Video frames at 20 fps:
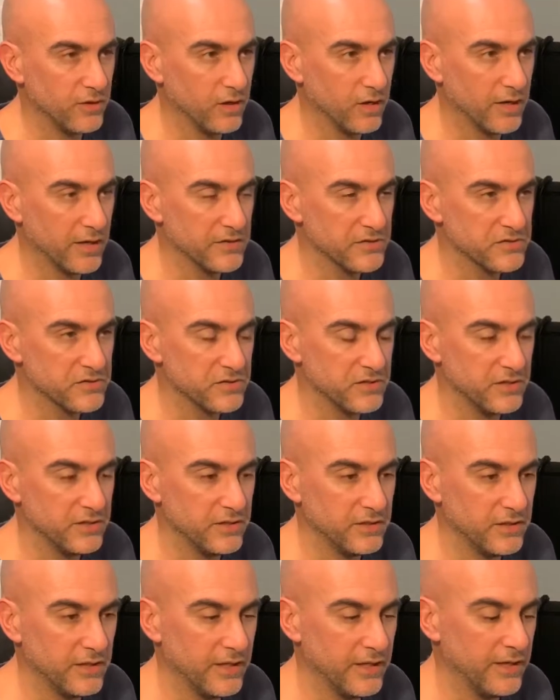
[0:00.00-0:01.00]

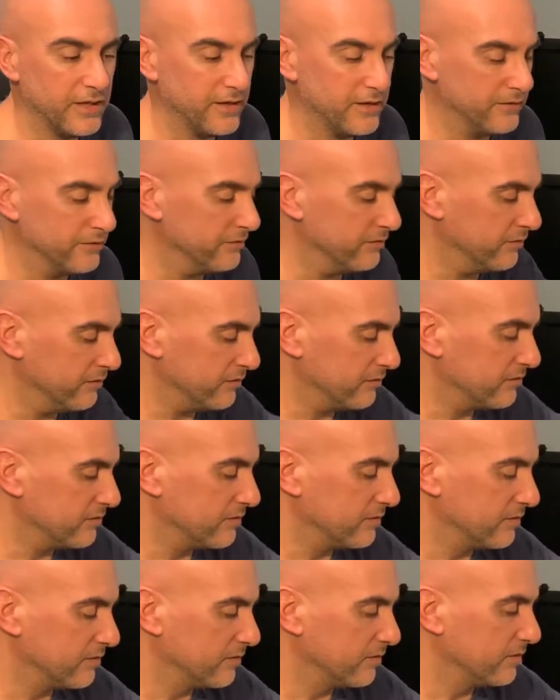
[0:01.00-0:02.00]
Odyssey and
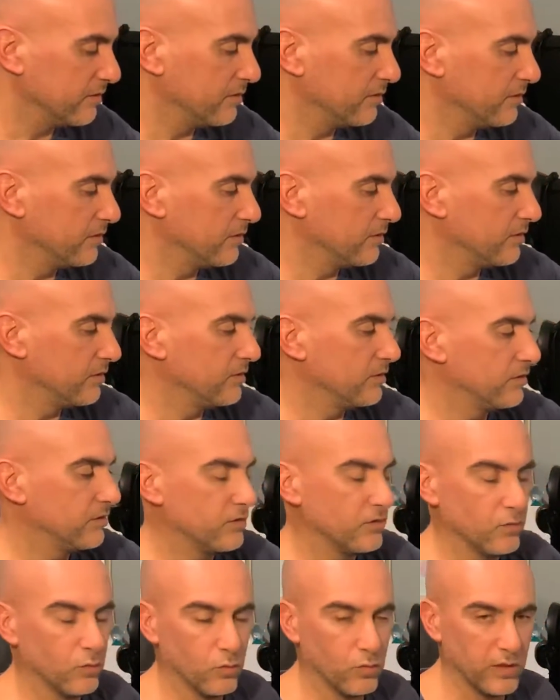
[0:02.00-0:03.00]

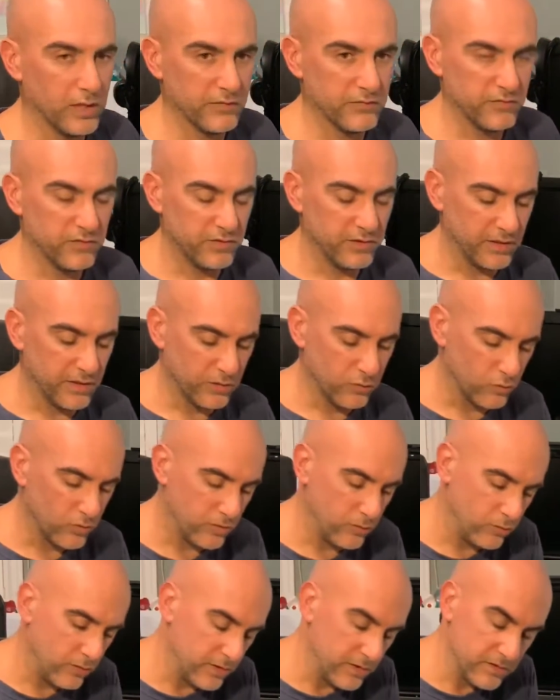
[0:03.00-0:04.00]
whatever the other
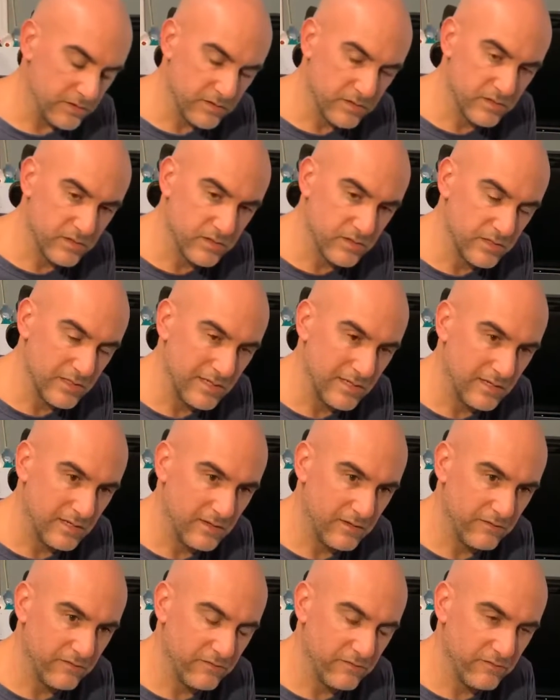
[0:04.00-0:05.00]
one was,
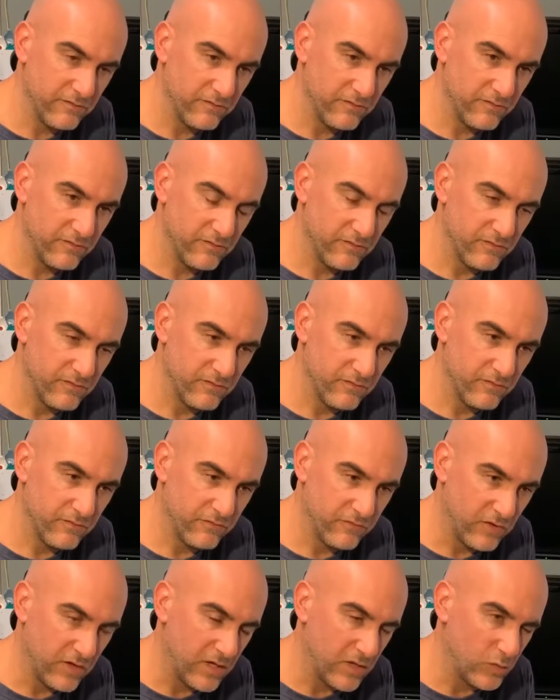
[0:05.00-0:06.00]

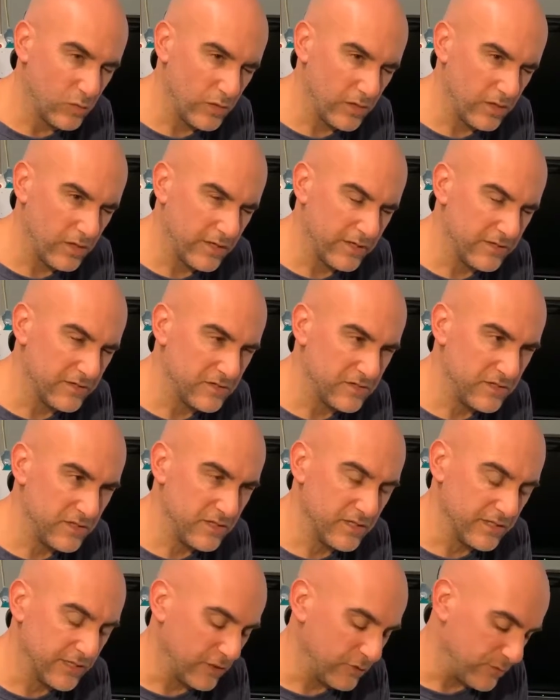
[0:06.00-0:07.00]
following Odyssey. I
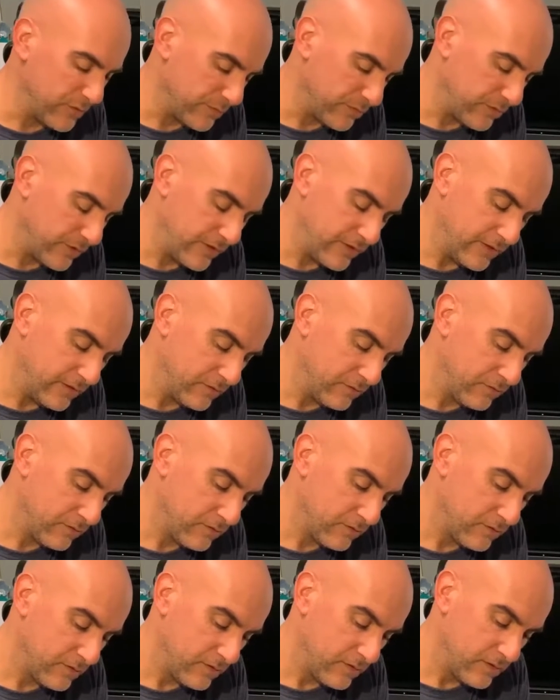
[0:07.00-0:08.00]
can't remember right now.
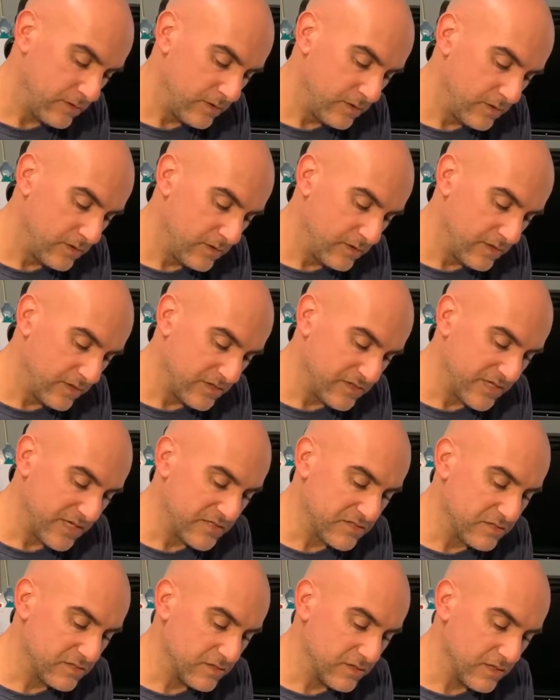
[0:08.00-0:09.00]

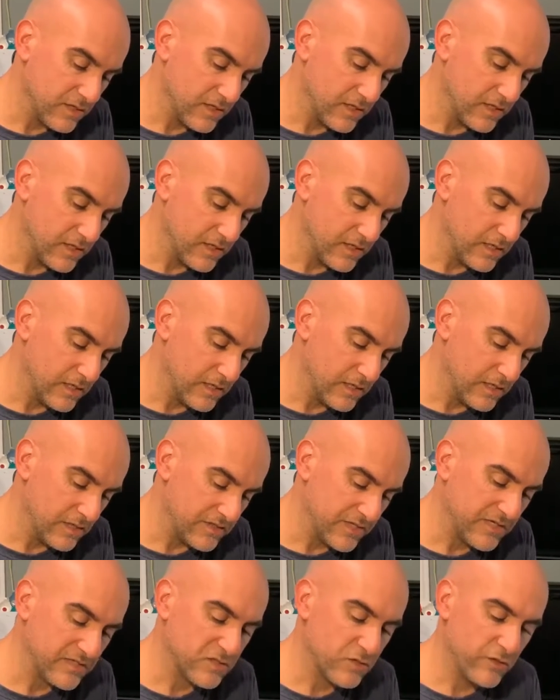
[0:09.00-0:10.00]

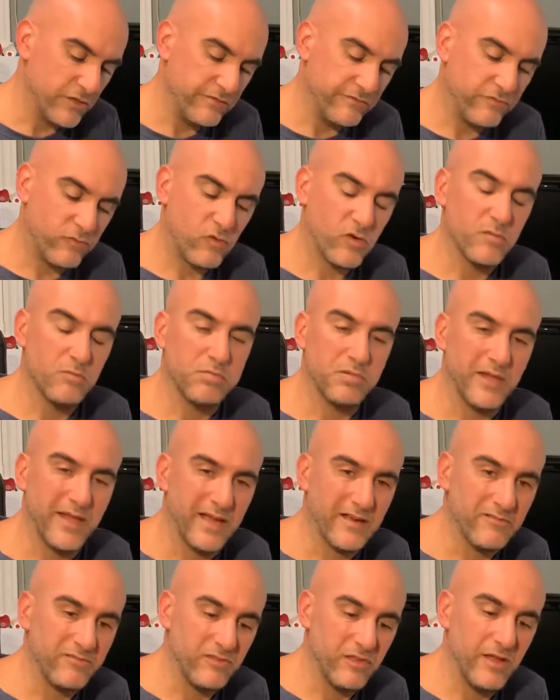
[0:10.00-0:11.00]
Assassin's Creed 4
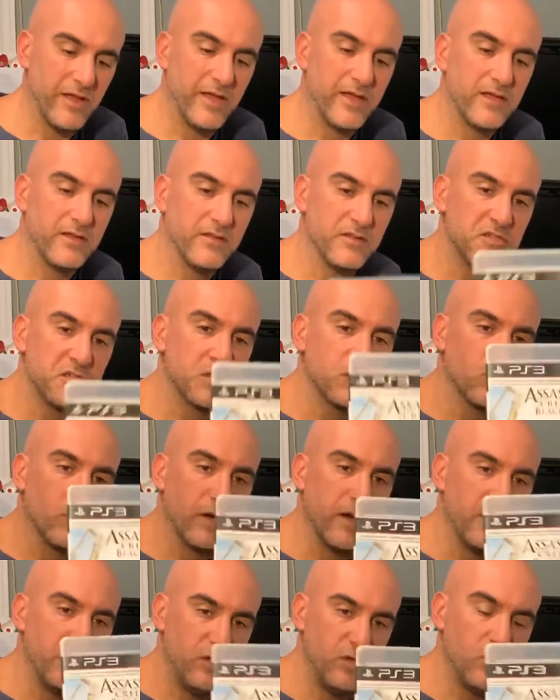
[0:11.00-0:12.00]
Black Flag. This is one
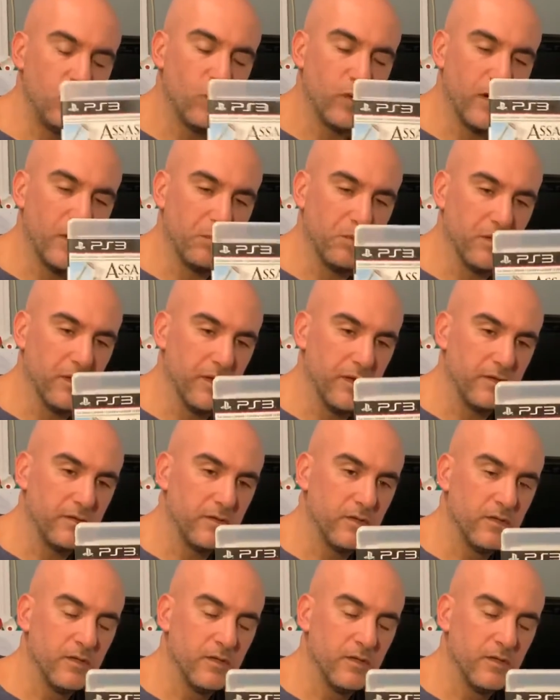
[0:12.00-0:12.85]
I do want to play.